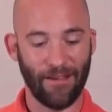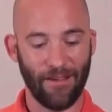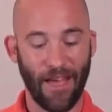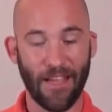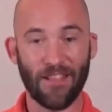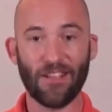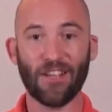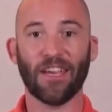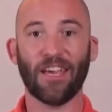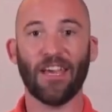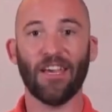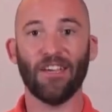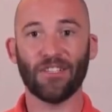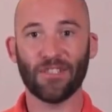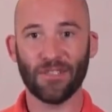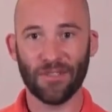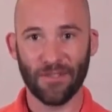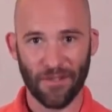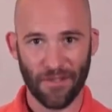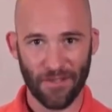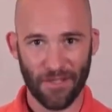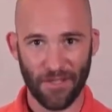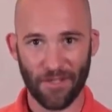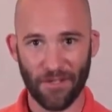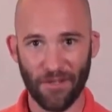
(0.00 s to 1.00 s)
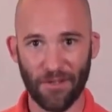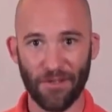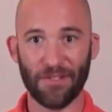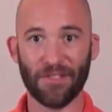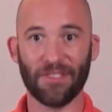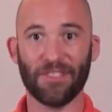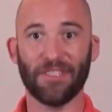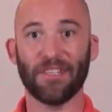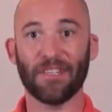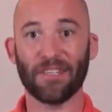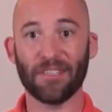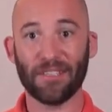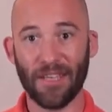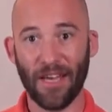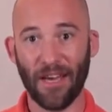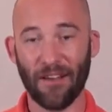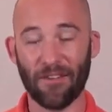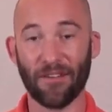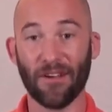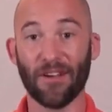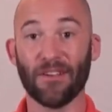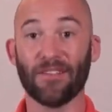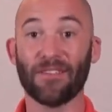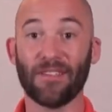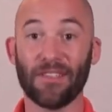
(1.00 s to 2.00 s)
educational institutions and
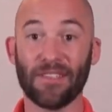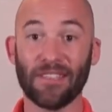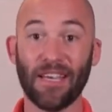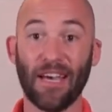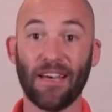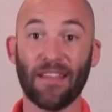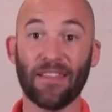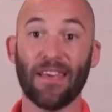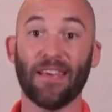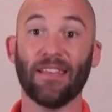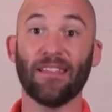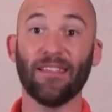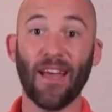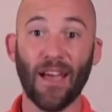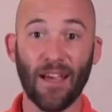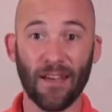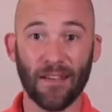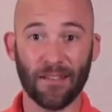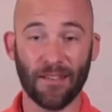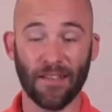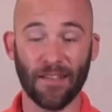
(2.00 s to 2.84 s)
etc. decided they liked